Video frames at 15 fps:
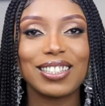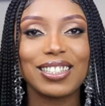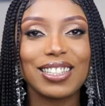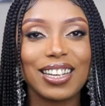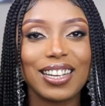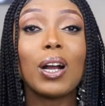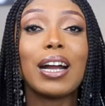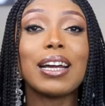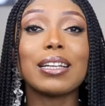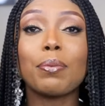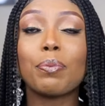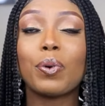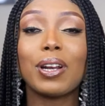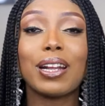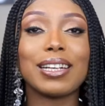So guys,
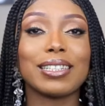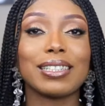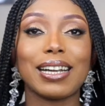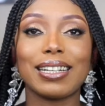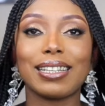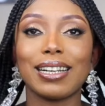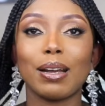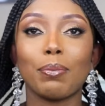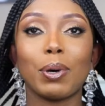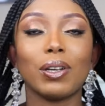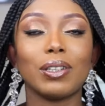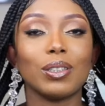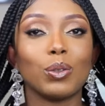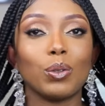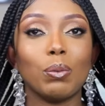I'm pretty excited about
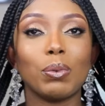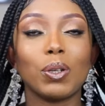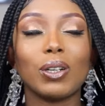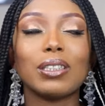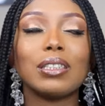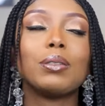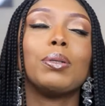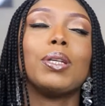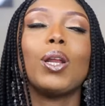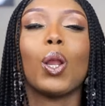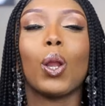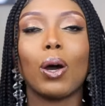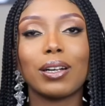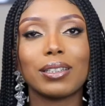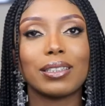this one because it's been a
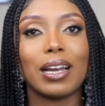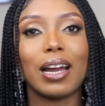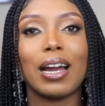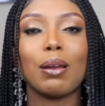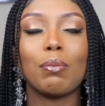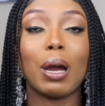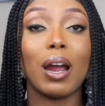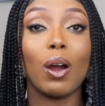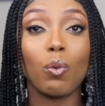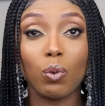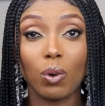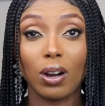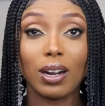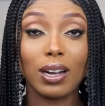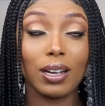long time I
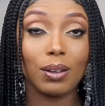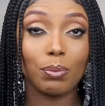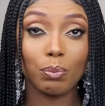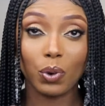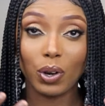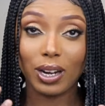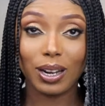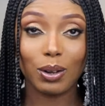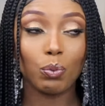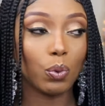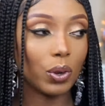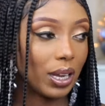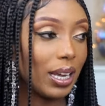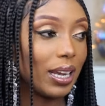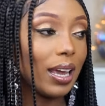wore a braided
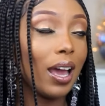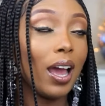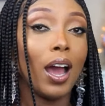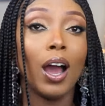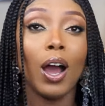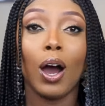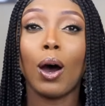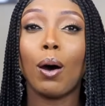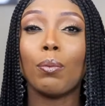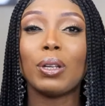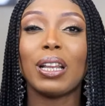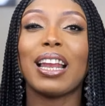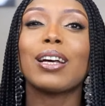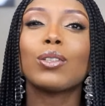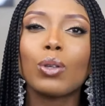wig.
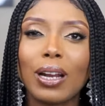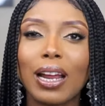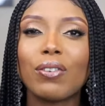The last one